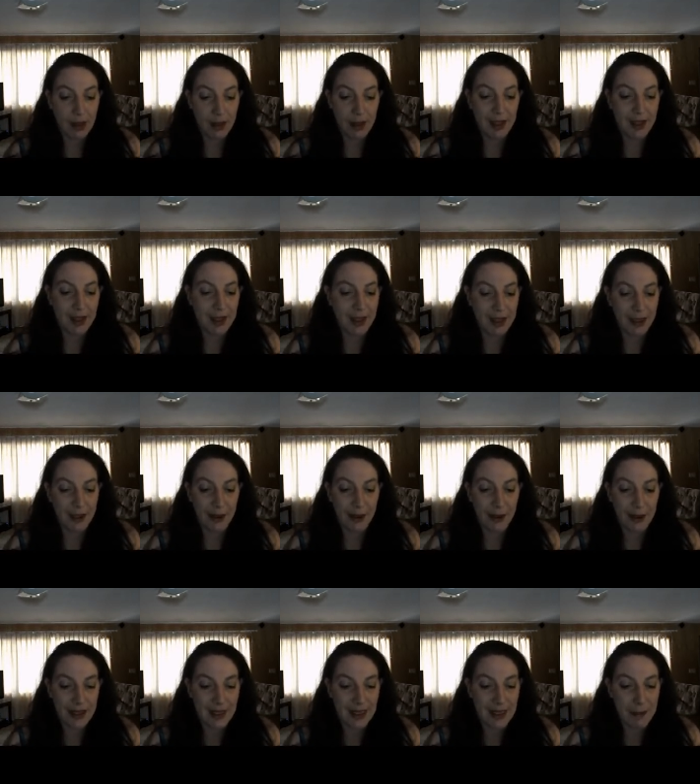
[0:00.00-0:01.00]

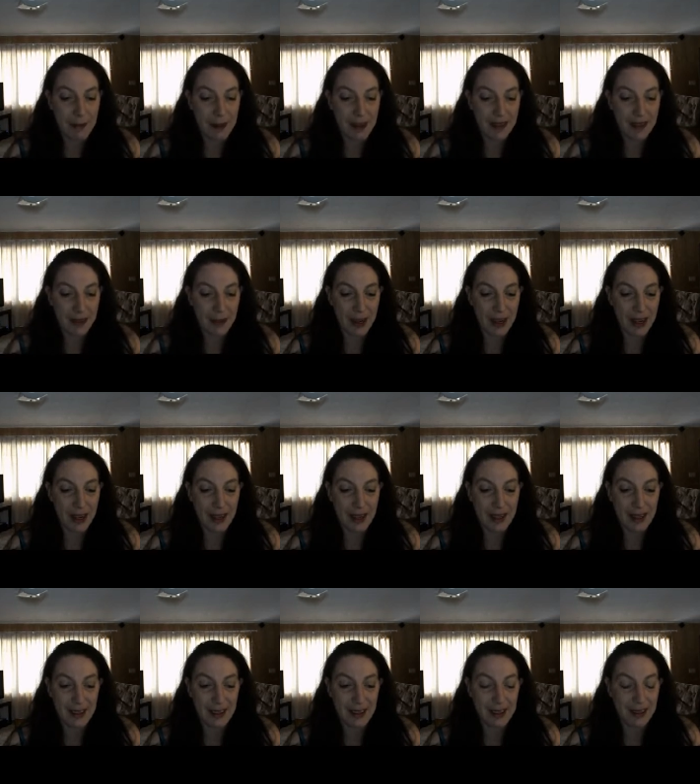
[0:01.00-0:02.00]
It's the best
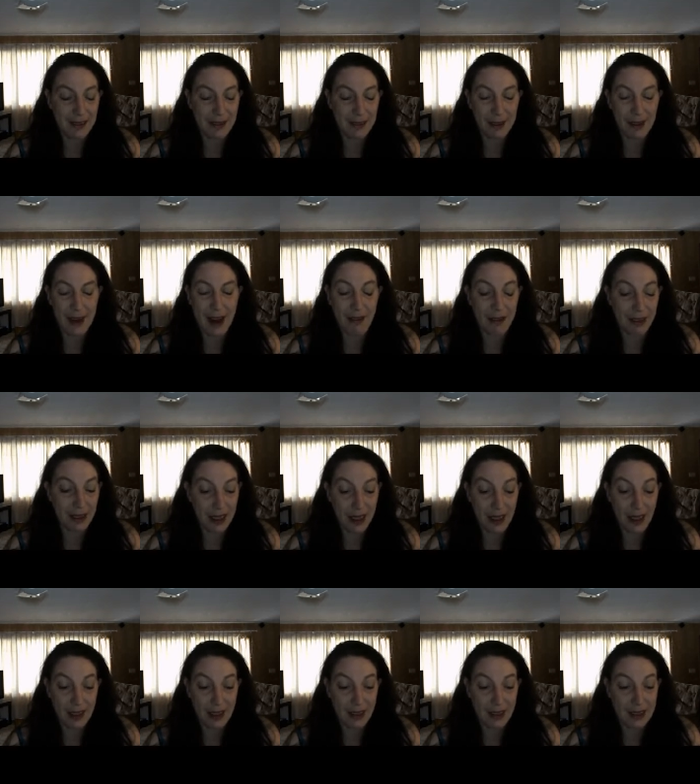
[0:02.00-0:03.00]
way for
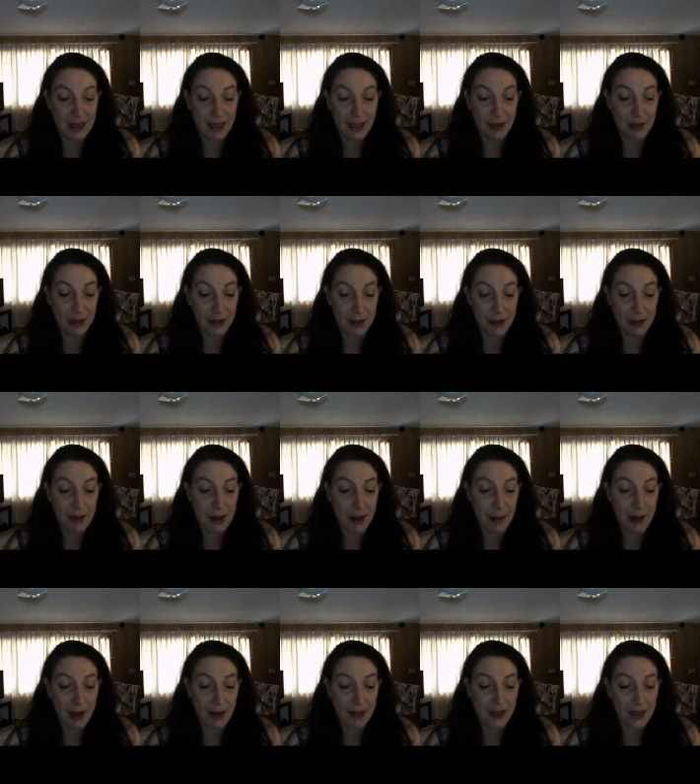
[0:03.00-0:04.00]
everything to learn
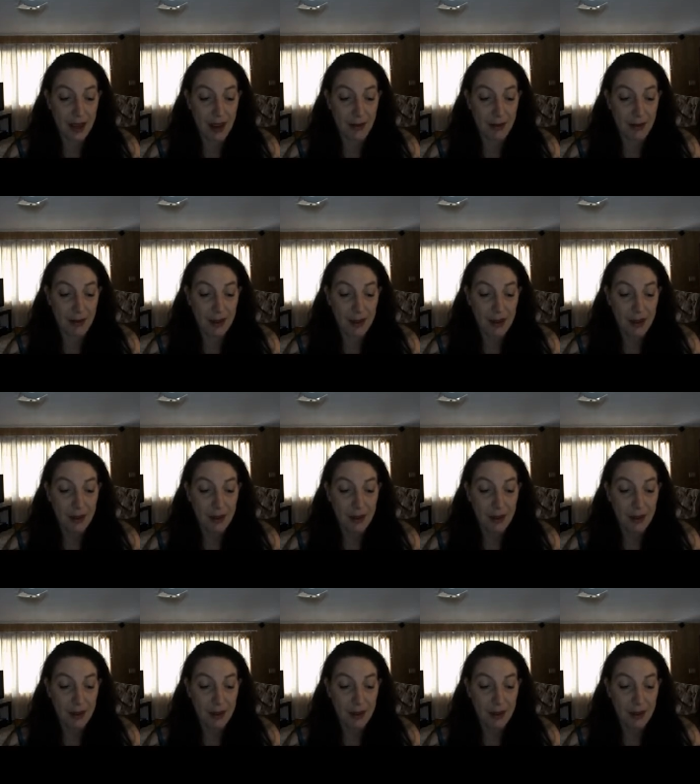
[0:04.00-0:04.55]
about stuff.